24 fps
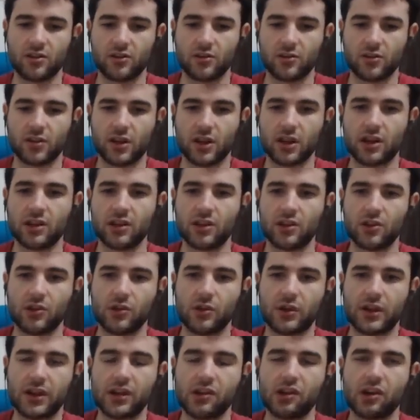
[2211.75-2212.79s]
Okay, you
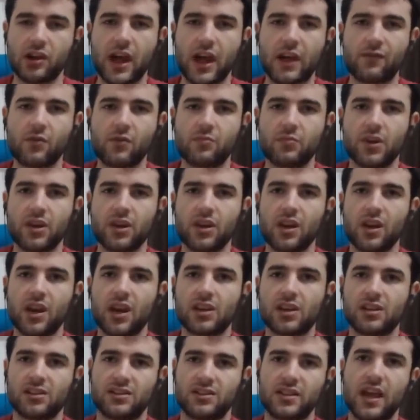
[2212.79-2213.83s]
cannot have it be
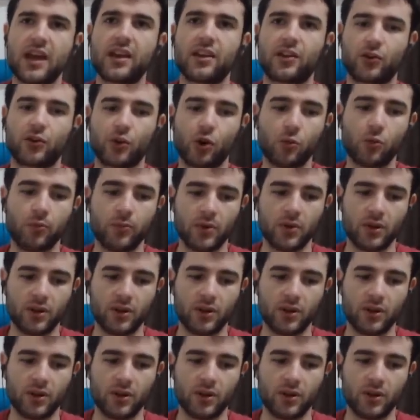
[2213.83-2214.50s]
a static group,